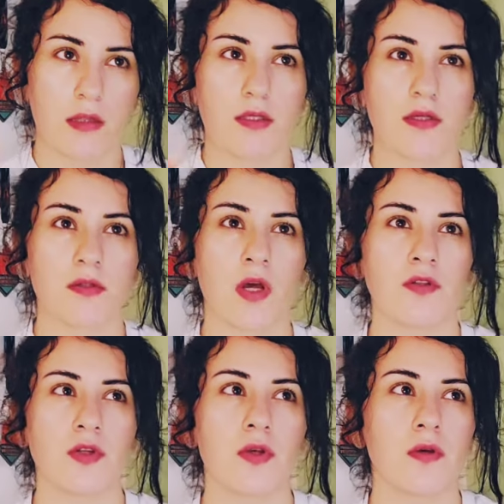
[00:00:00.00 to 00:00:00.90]
This is not
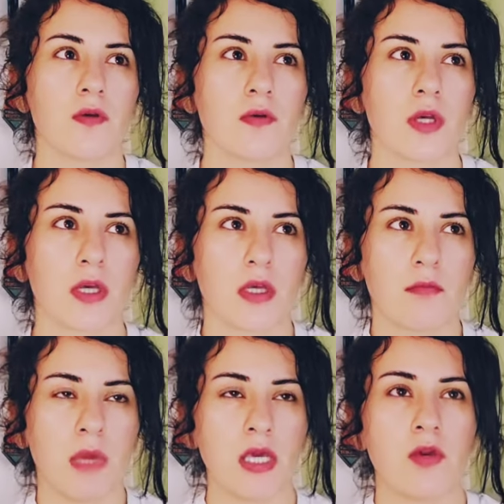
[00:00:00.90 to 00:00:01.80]
to
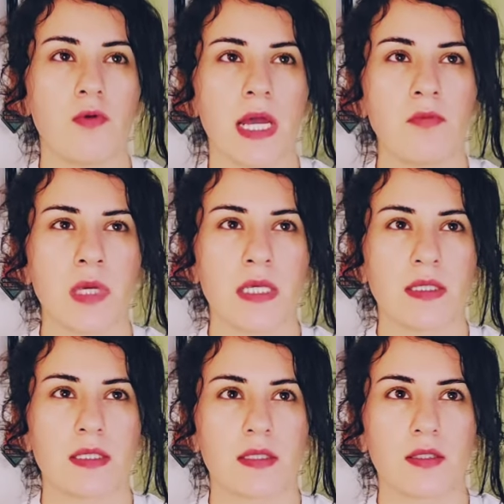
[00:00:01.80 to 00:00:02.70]
make you
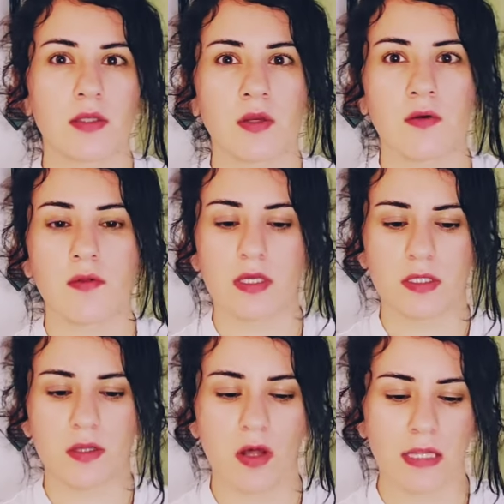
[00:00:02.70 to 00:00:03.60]
enemies, you know,
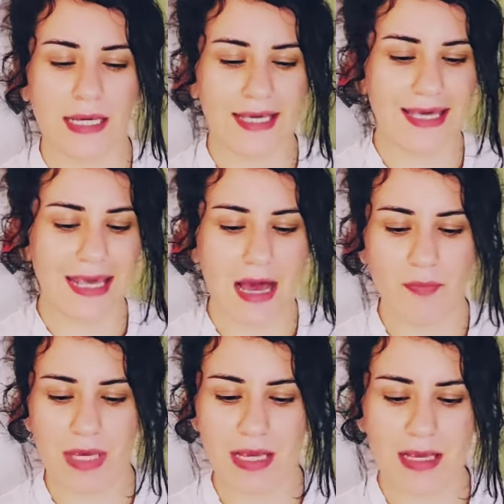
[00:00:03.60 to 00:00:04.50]
it's not like
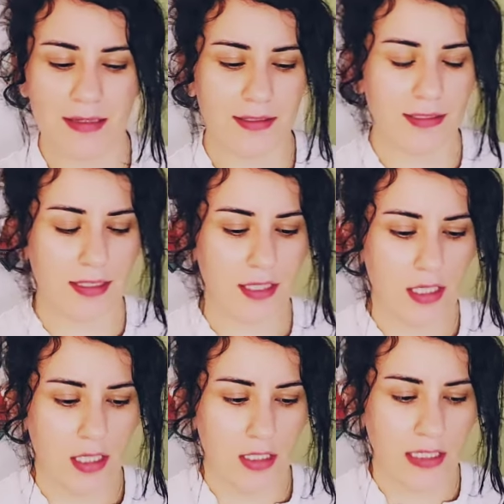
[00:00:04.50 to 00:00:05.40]
yapping and
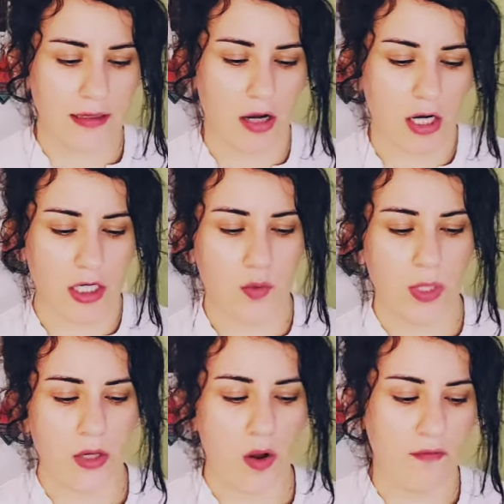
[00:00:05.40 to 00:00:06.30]
like
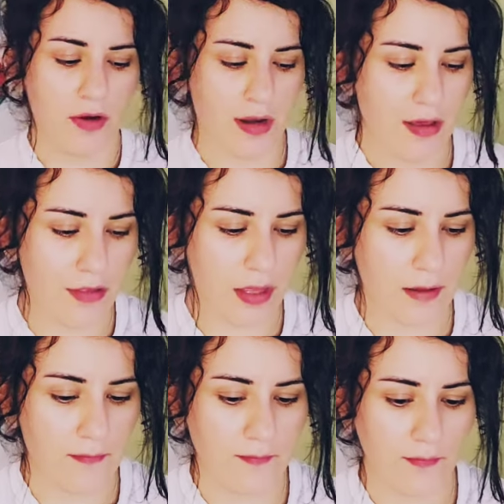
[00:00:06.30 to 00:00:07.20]
arguing over
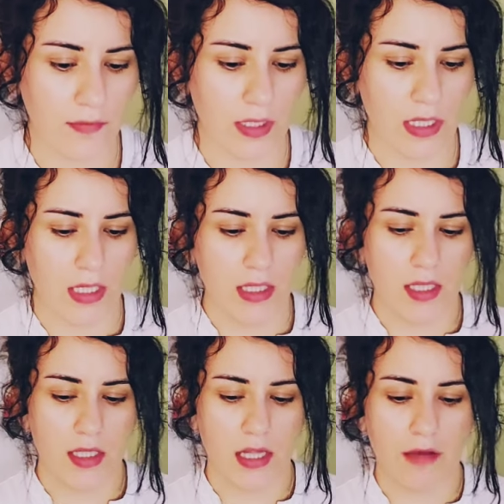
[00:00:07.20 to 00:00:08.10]
nothing.
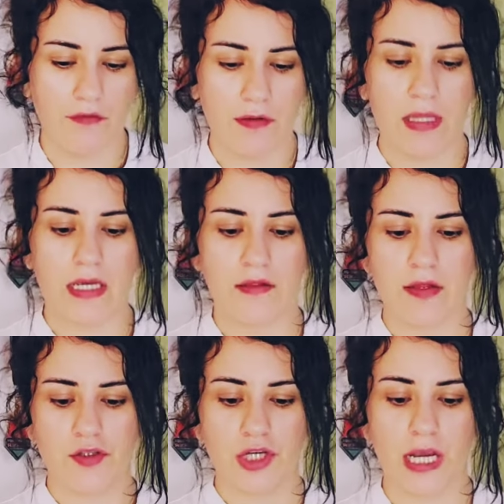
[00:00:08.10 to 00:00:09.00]
I feel like
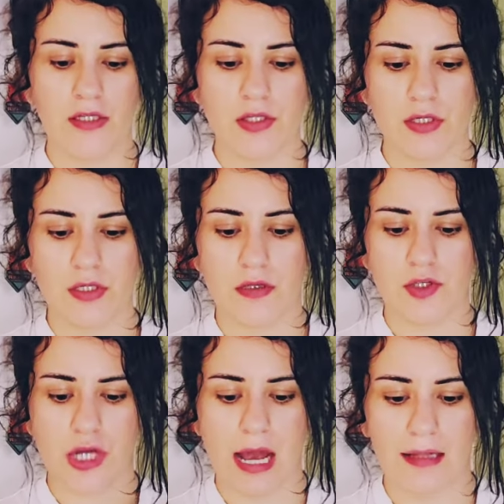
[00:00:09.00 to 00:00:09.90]
the changes, the
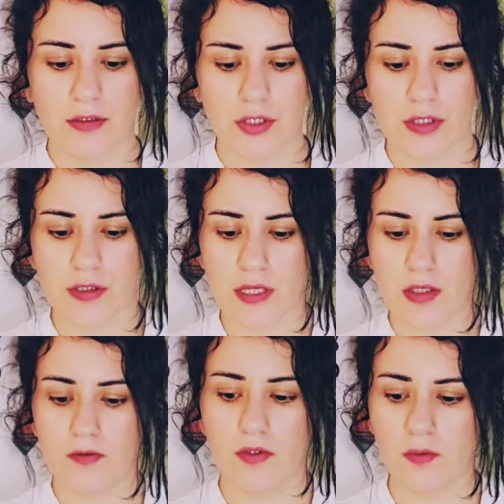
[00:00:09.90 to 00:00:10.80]
challenges that
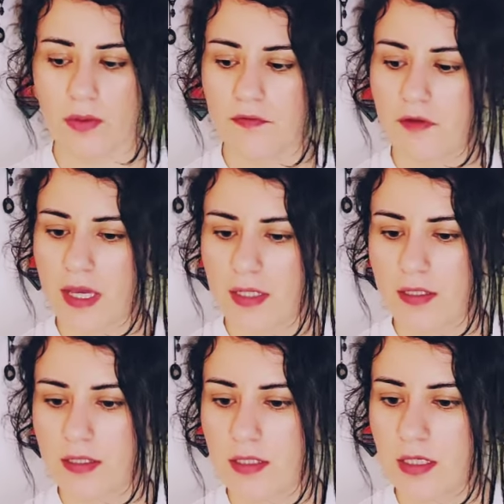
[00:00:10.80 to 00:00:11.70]
you two will
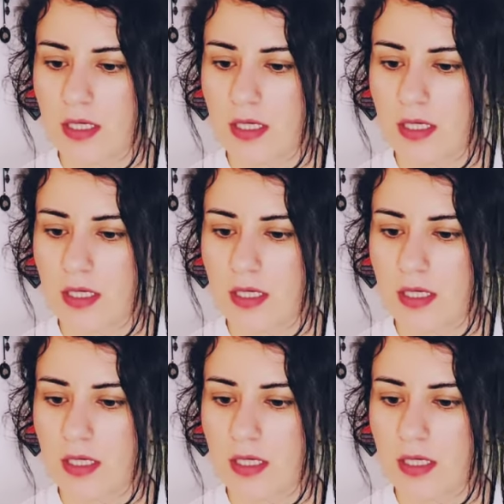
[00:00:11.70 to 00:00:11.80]
face